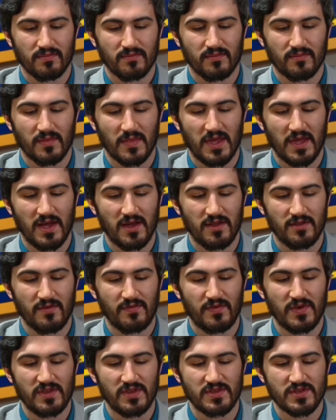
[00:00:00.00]
And the
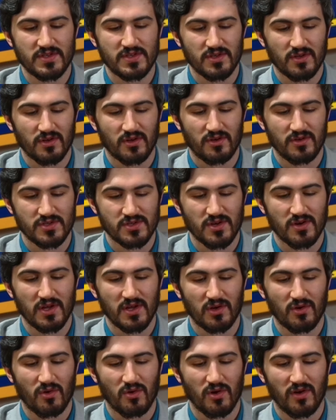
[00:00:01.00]
Fifth Circuit
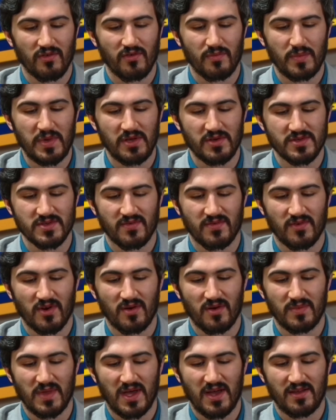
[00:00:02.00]
Court of Appeals
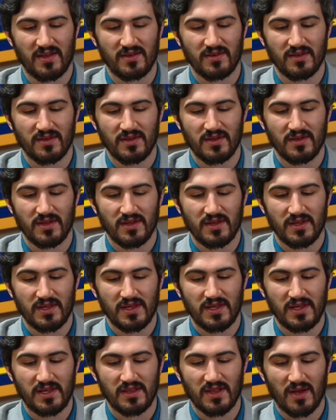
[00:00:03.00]
affirmed that
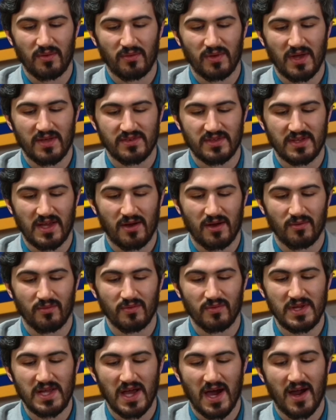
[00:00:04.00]
Elon will have to now
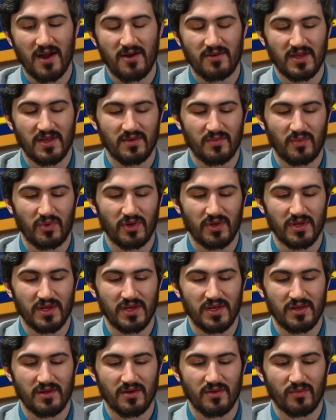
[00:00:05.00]
rehire that
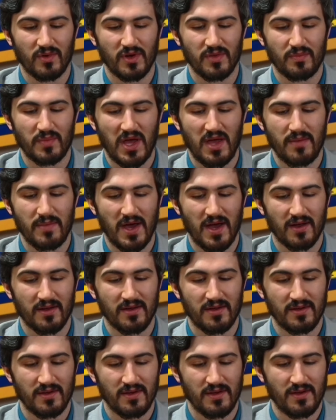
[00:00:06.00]
employee with payback.
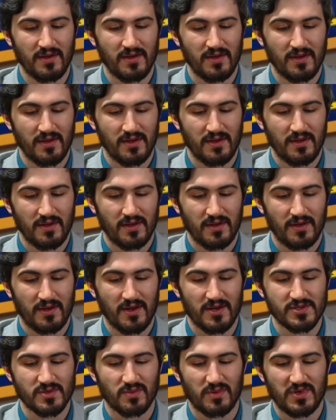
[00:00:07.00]
And
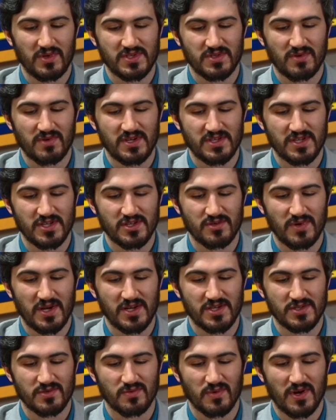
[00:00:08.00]
also one of those strange
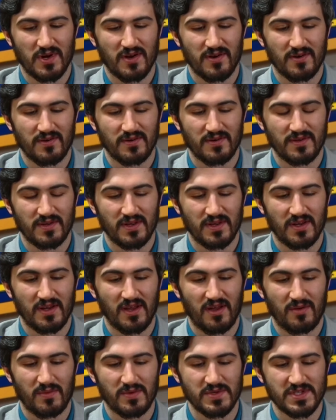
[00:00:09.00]
situations where it
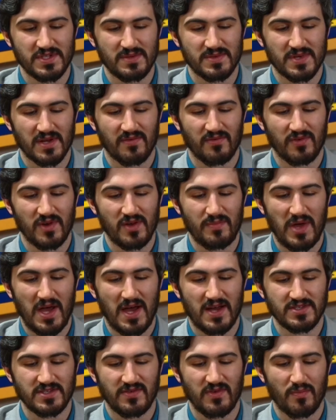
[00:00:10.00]
almost seems like a free
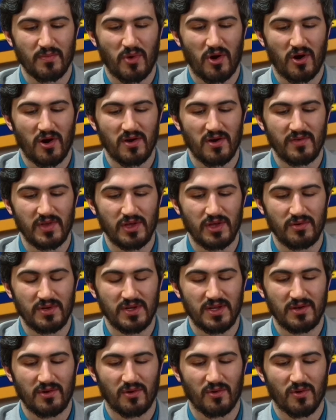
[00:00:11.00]
pass. If you're part of a
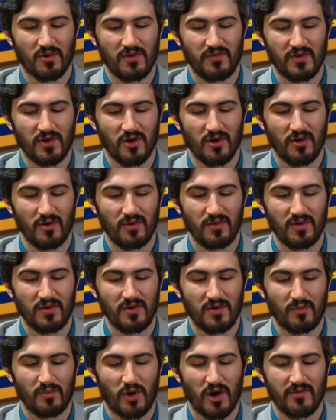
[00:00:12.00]
union or if you're
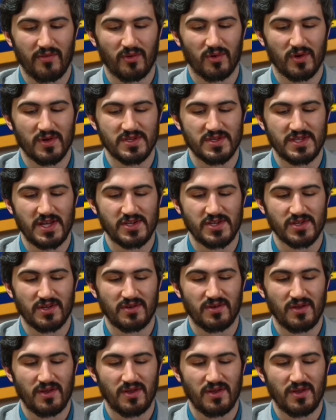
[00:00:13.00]
part of an organization,